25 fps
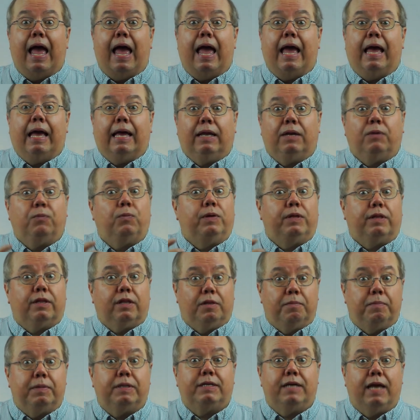and with
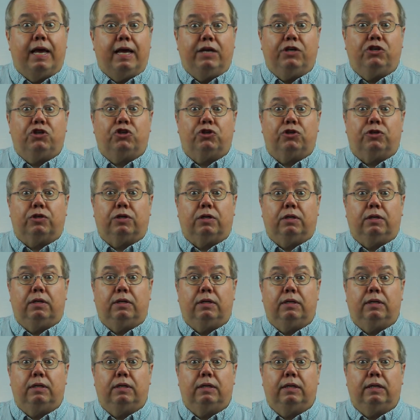limitation.
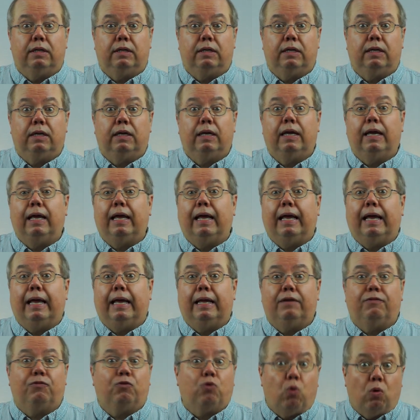
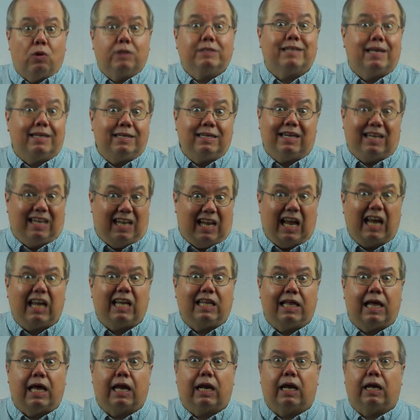And of course, I didn't
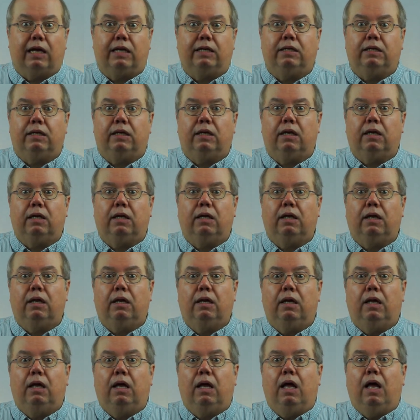like that idea.
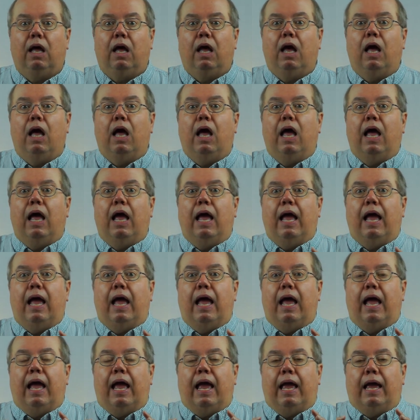
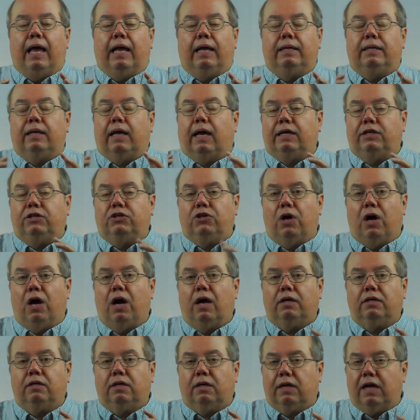And I
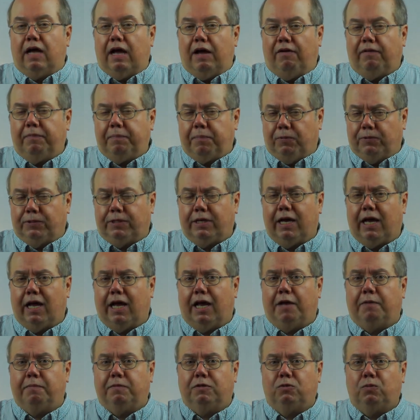talked a couple
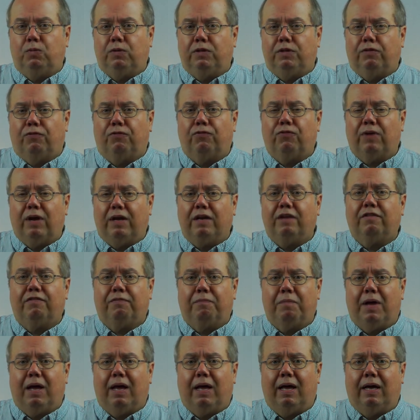times with a friend
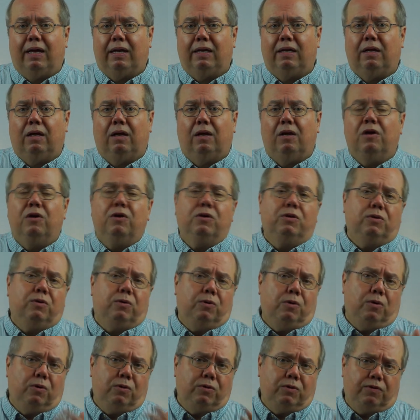of mine
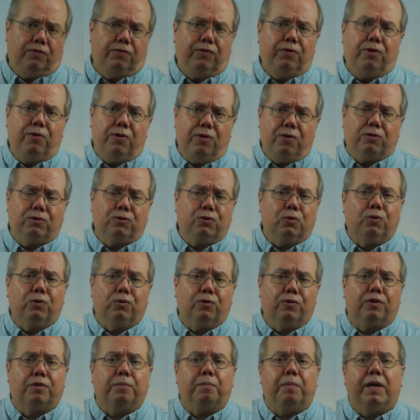who's a few years
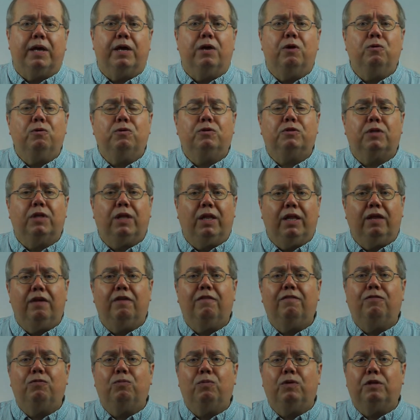older than me, who's
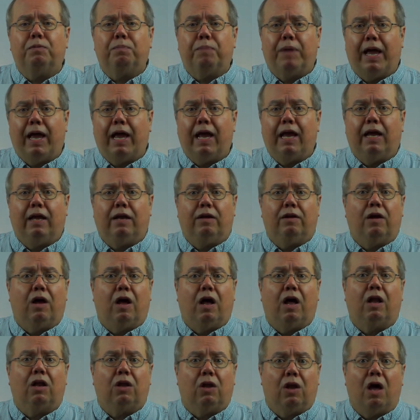lived with pain
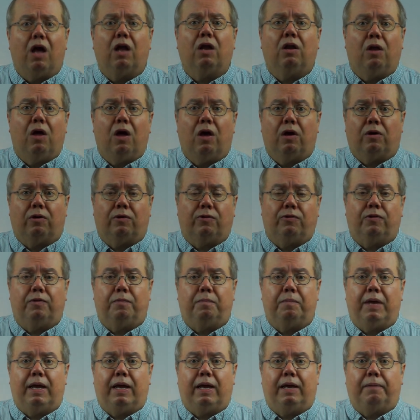a lot longer
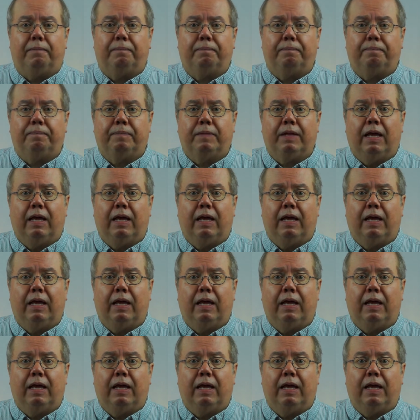than me.